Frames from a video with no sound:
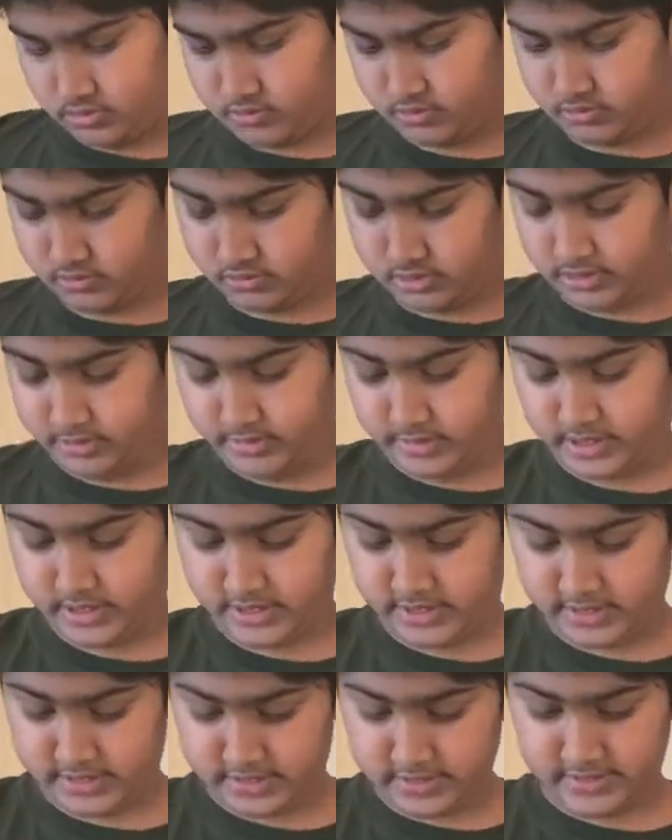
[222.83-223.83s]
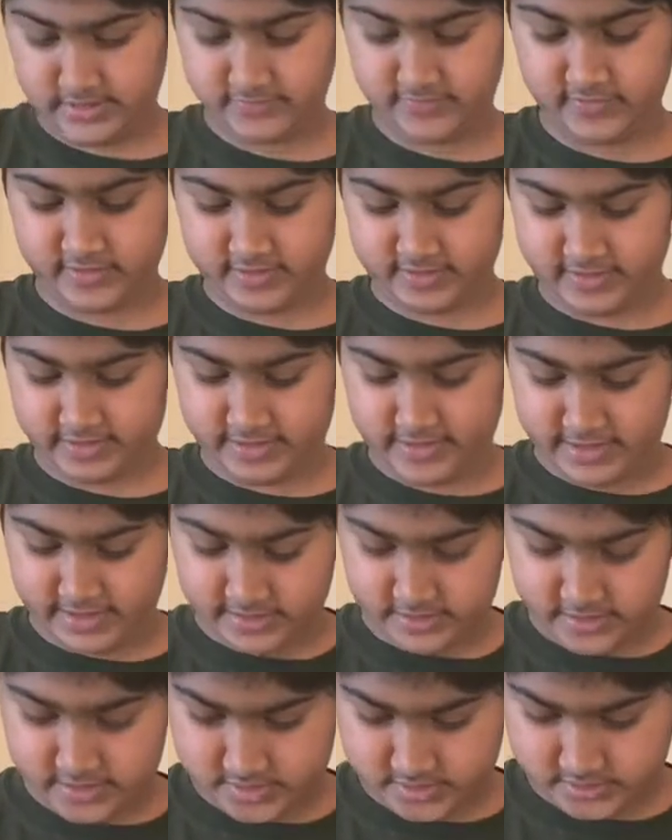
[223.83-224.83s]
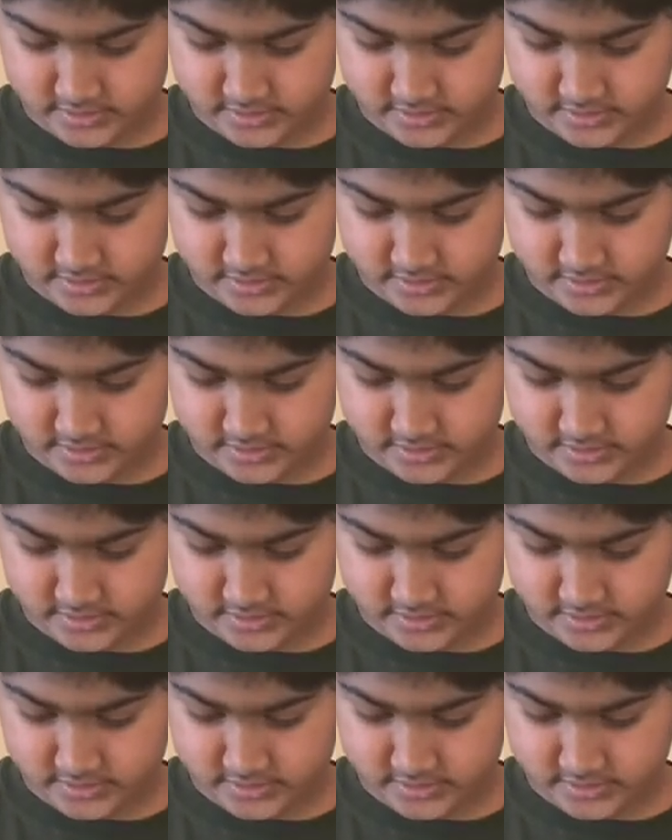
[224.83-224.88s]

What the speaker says: I'm gonna make an even layer.